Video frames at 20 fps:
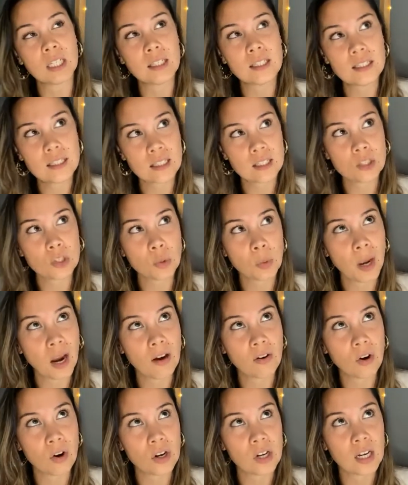listen to
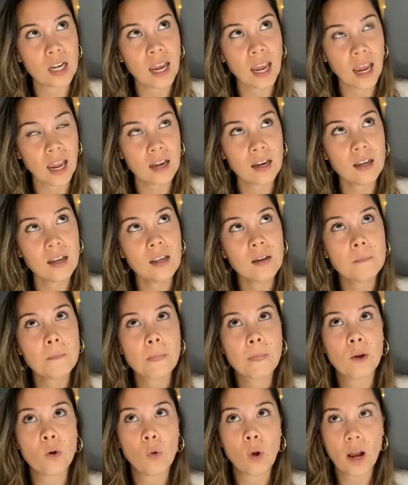our own head
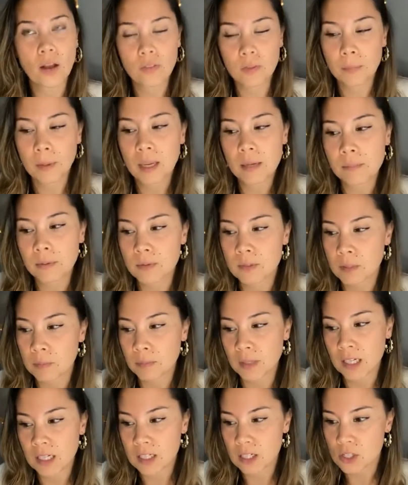or other people's
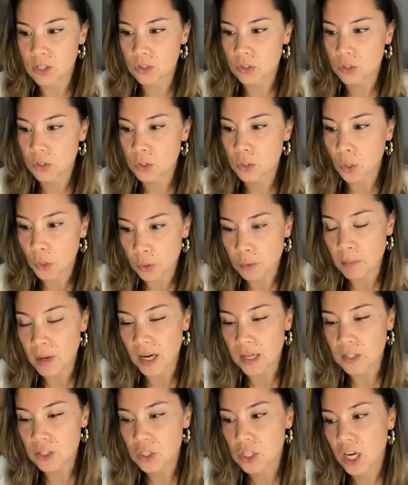opinions too
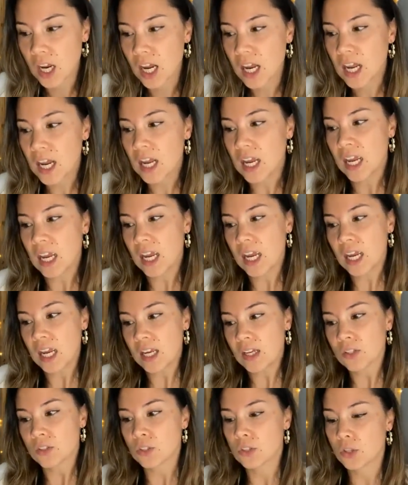much.
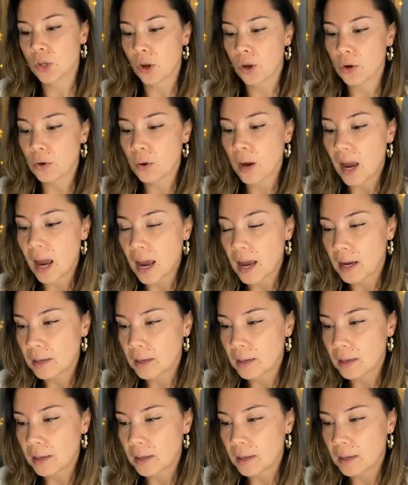So